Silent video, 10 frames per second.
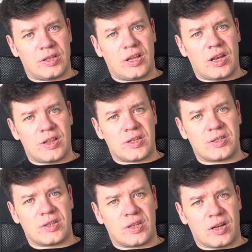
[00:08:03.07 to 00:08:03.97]
in a
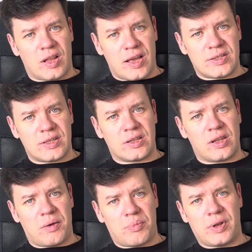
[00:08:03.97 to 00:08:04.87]
decentralized and
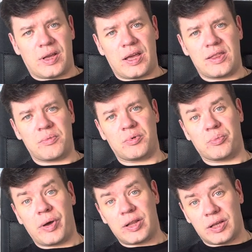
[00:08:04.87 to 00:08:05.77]
replicatable
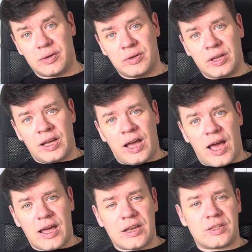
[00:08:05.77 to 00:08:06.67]
manner,
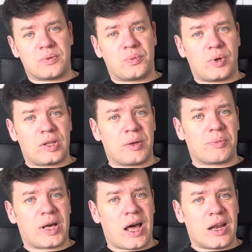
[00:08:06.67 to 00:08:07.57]
and it's what
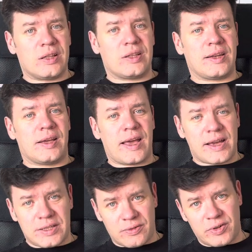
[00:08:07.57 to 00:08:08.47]
I'm currently
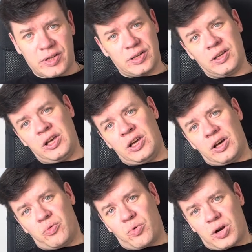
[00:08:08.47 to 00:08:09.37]
actively
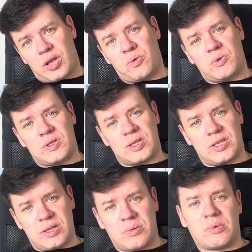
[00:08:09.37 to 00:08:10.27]
working with the
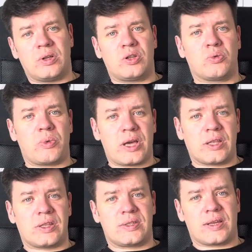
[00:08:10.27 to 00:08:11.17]
team to
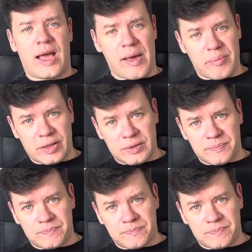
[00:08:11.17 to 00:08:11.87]
make this happen.